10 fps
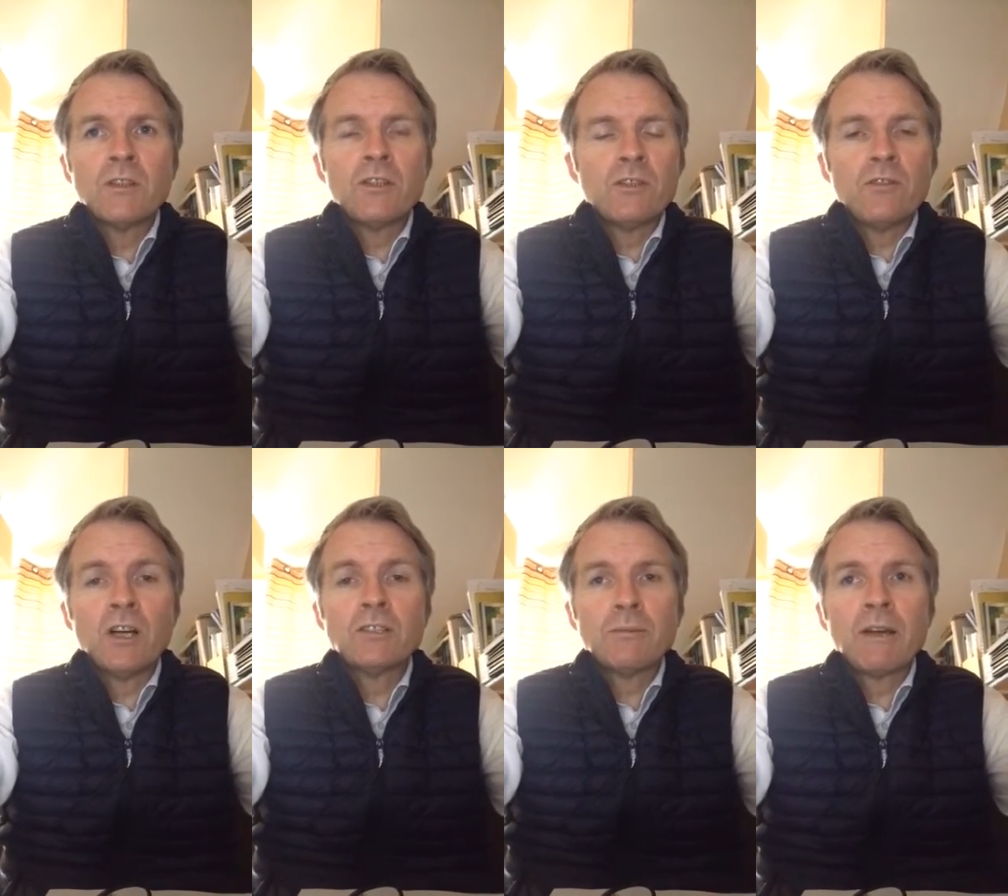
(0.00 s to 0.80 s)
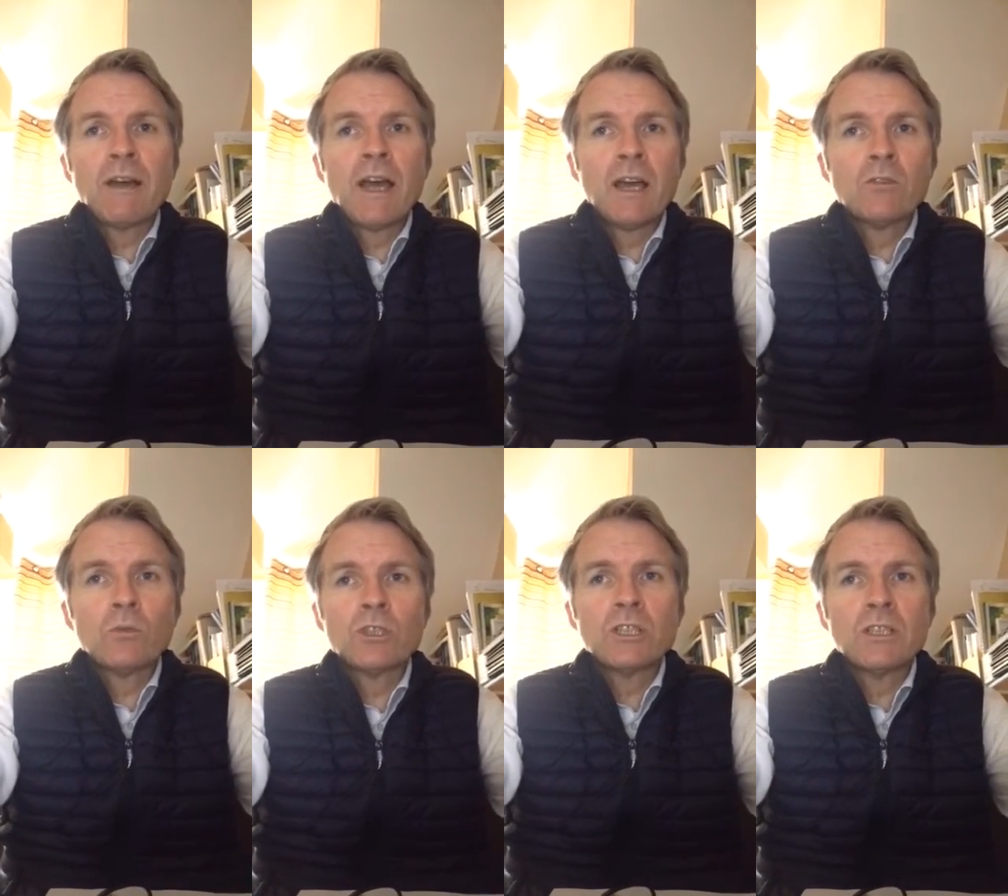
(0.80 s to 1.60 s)
The advice about hand
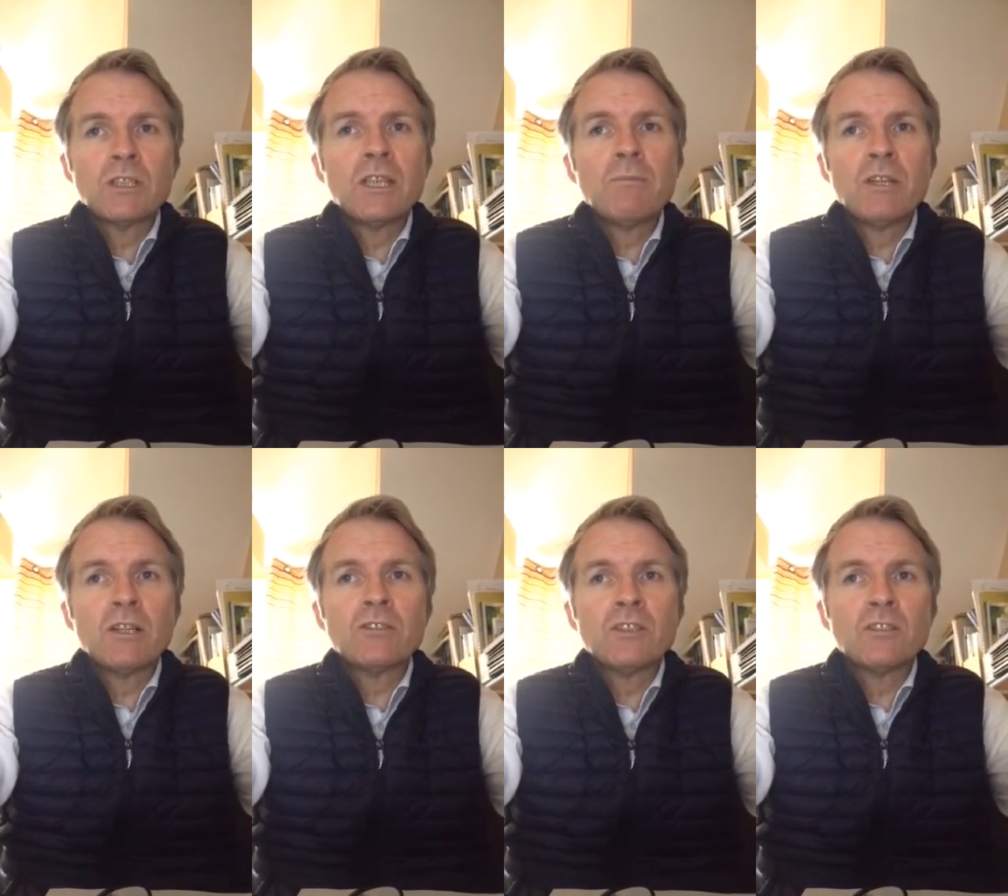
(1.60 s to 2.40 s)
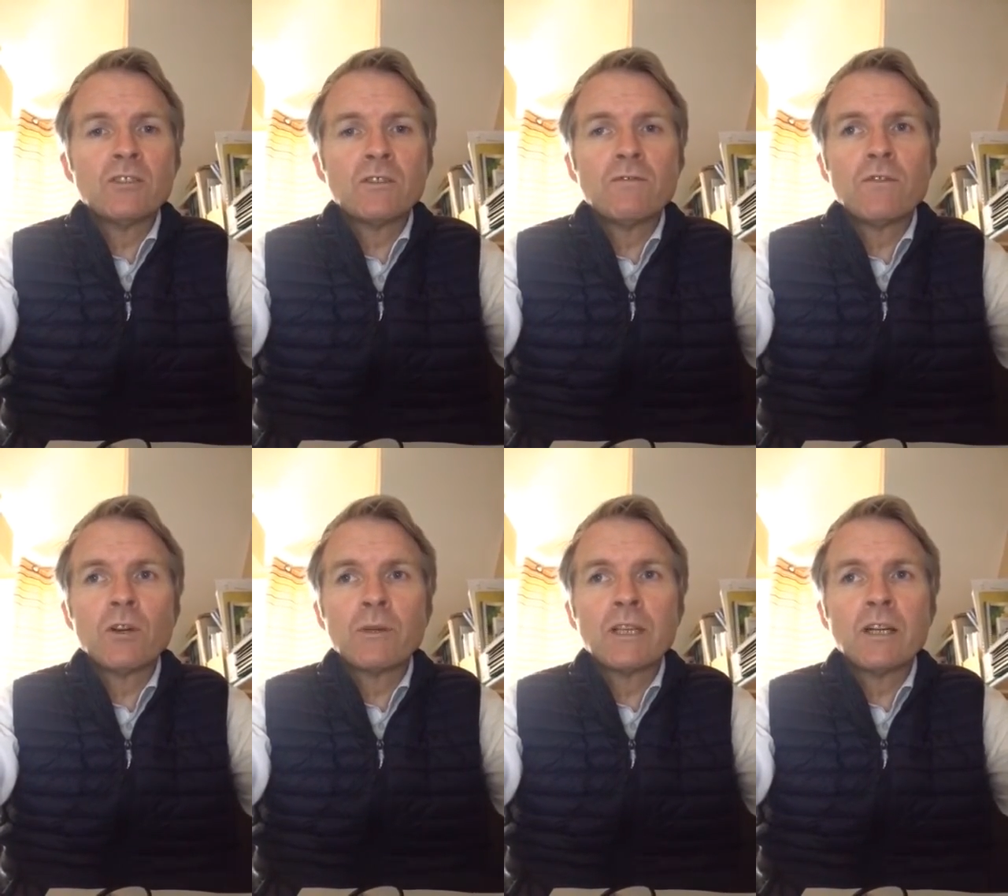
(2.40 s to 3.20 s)
washing, keeping our distance, and
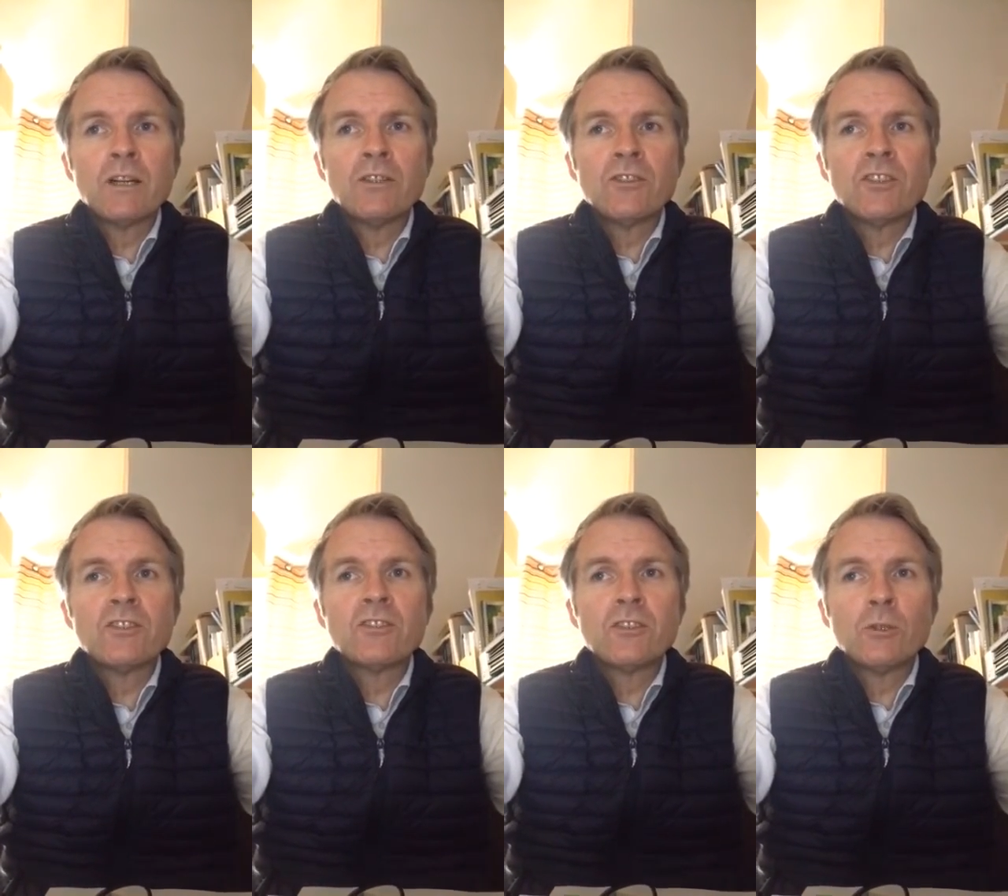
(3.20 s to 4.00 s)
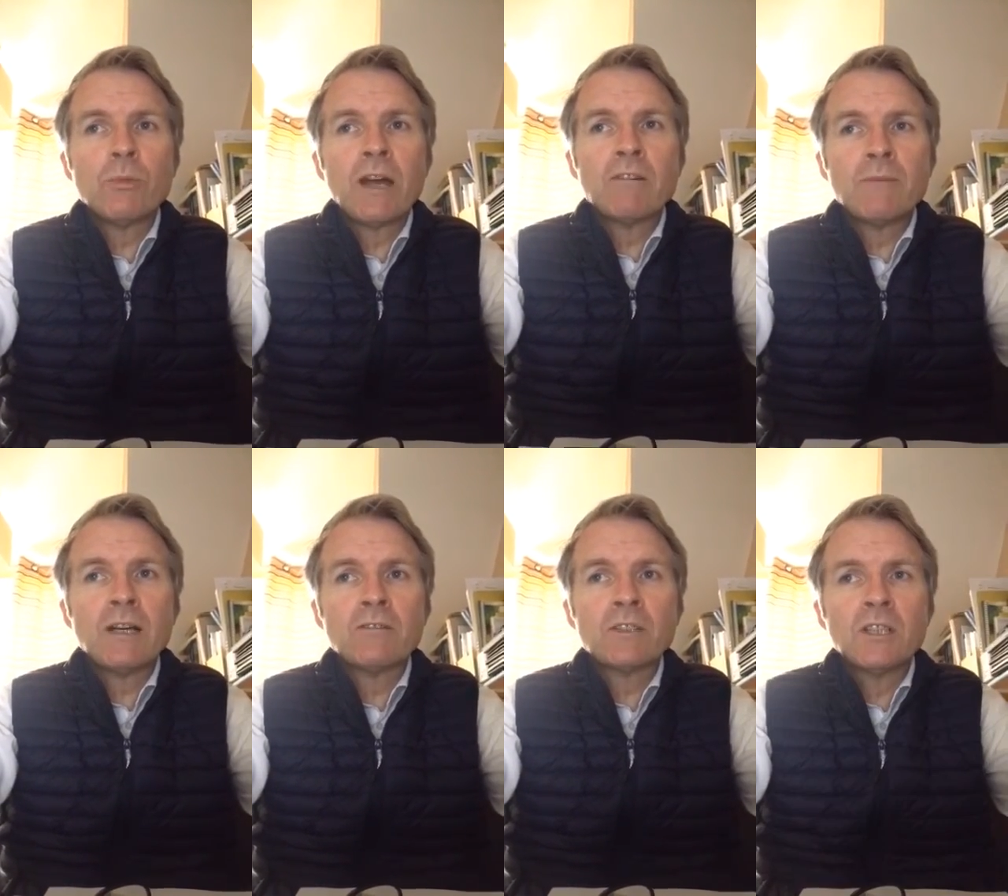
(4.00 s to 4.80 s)
following guidance is still
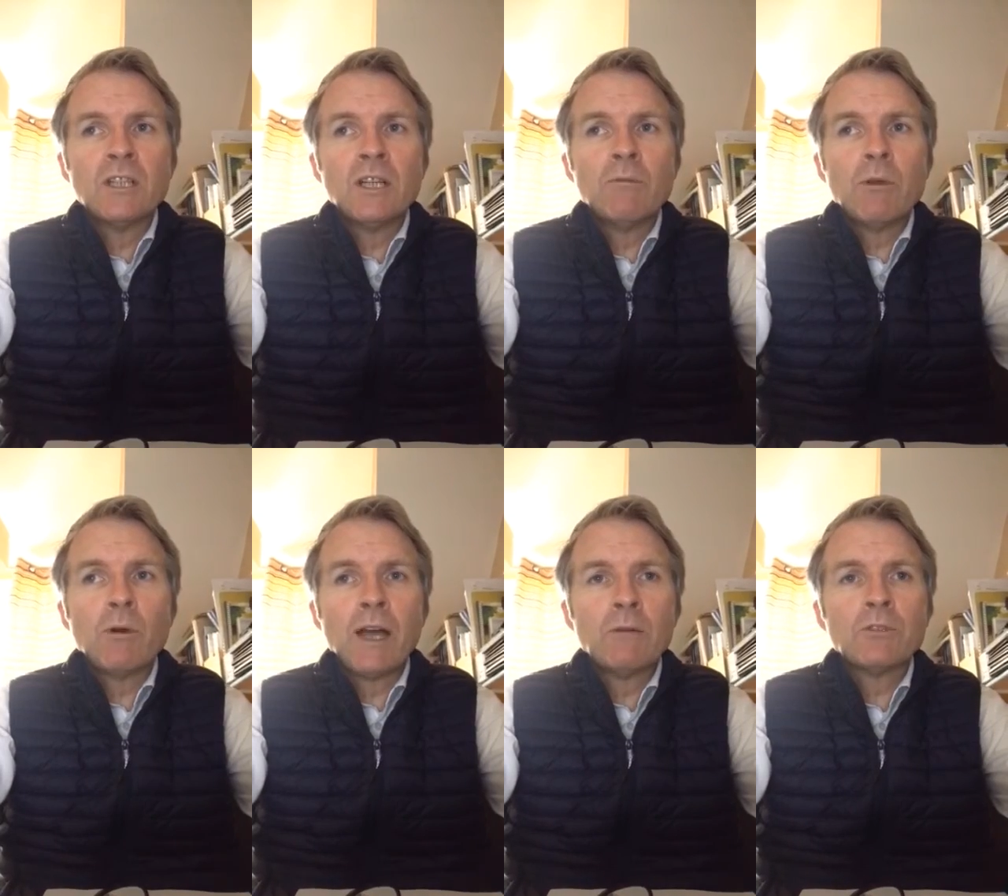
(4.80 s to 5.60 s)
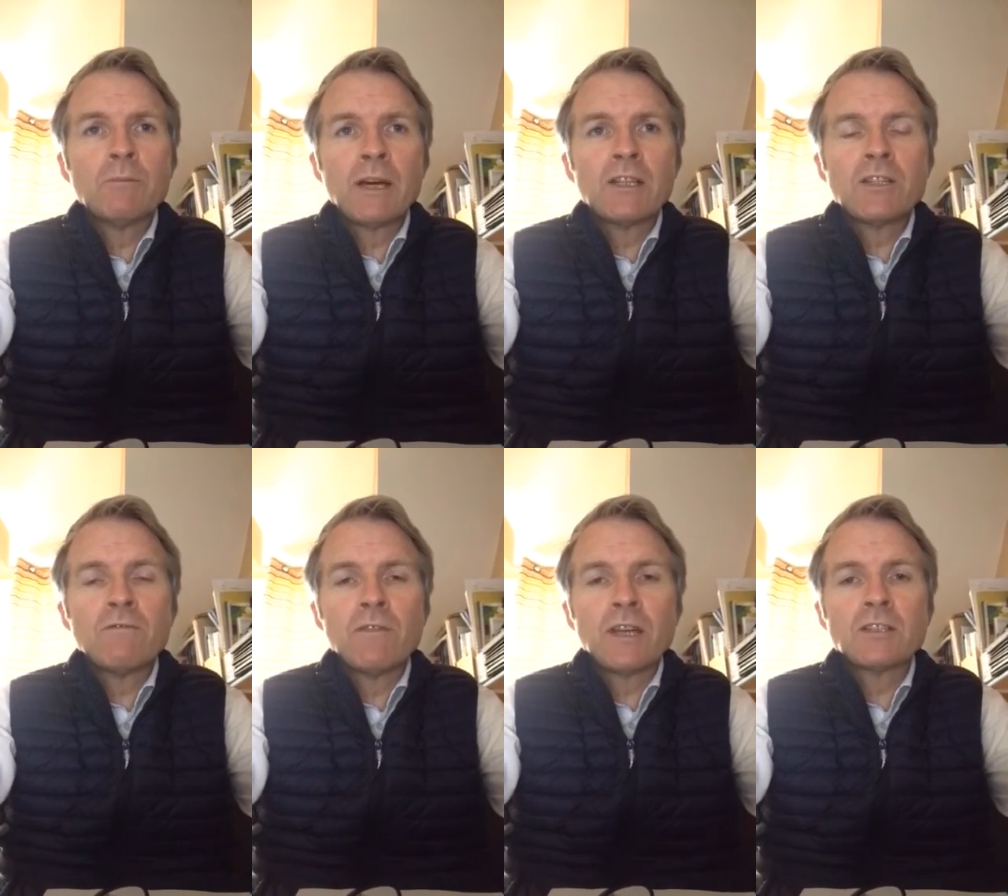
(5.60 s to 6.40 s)
paramount. We will help to manage
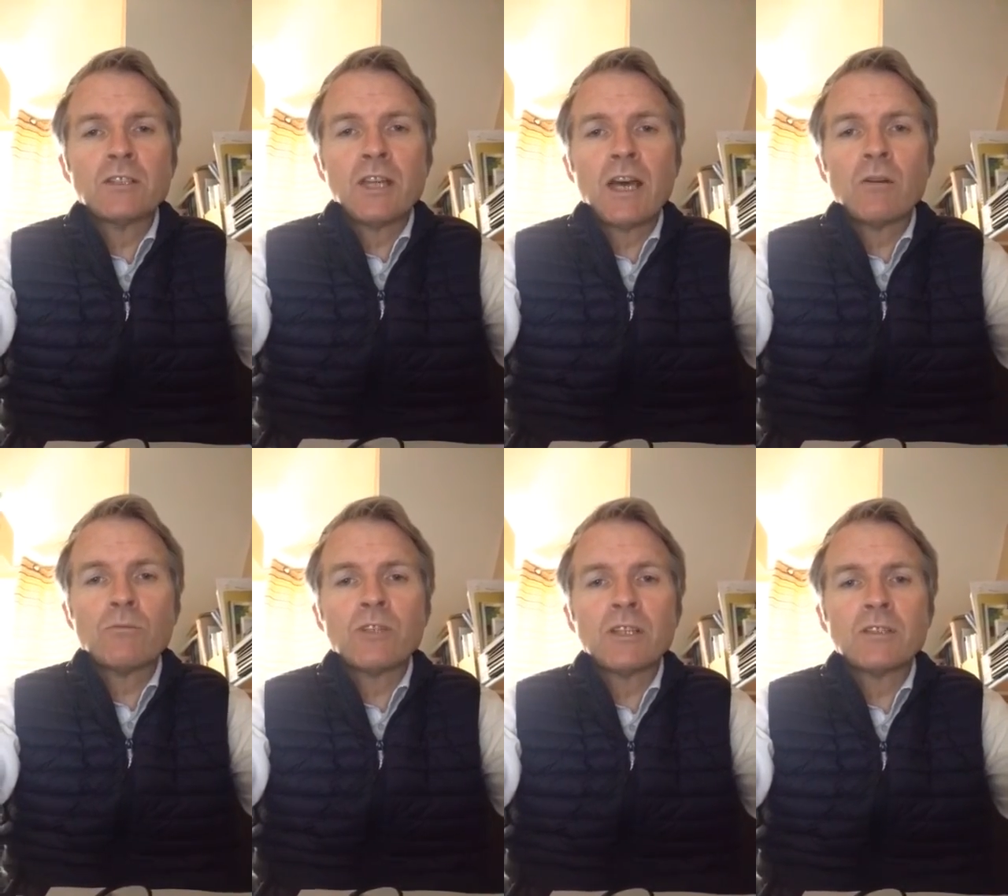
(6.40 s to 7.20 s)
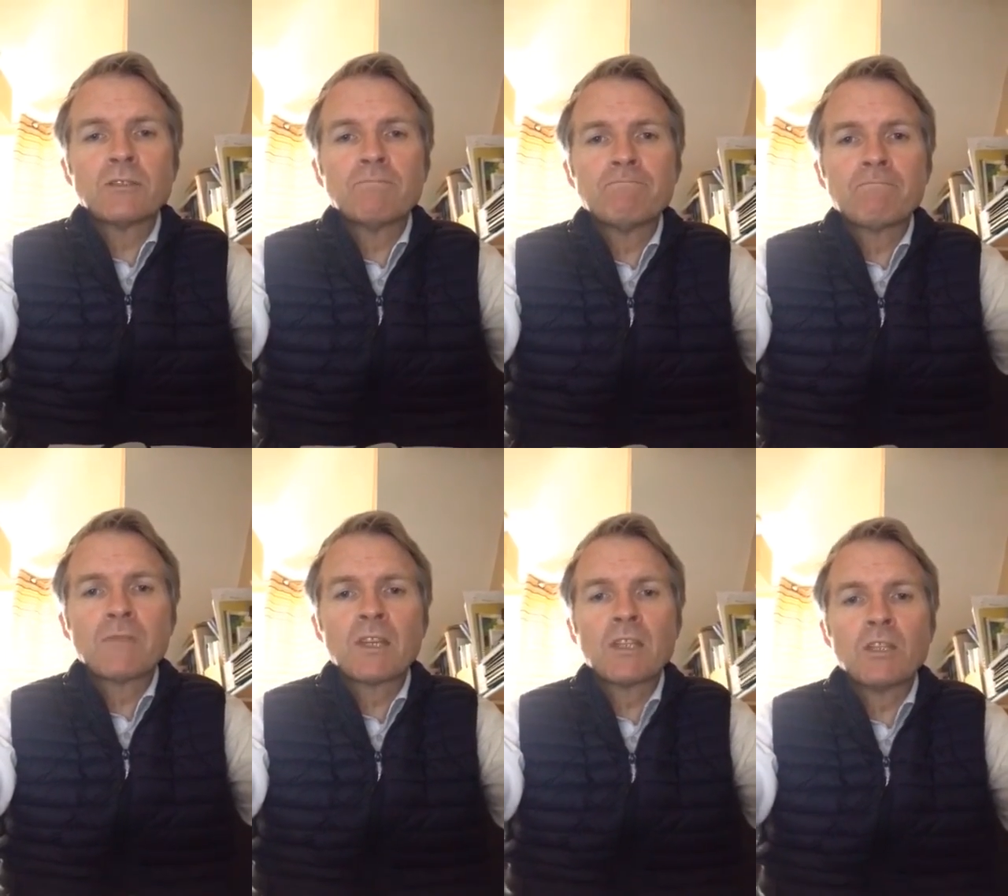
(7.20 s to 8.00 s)
infection outbreaks.
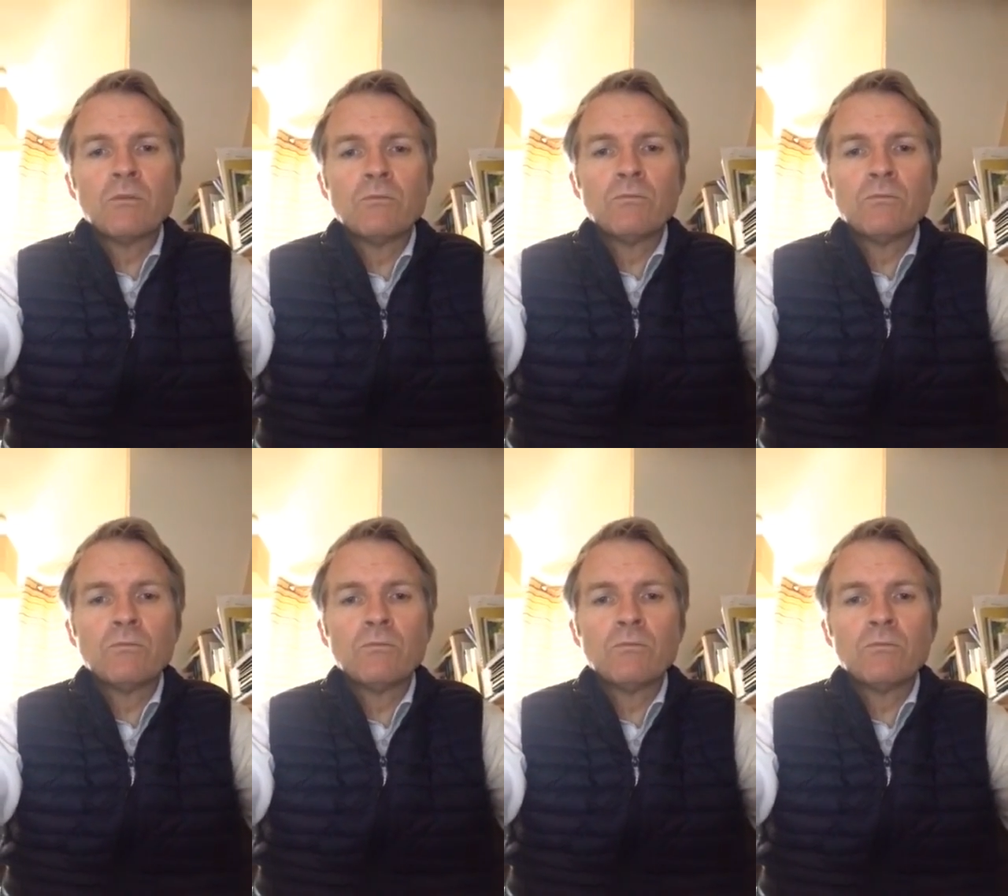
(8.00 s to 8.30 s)
Thank you.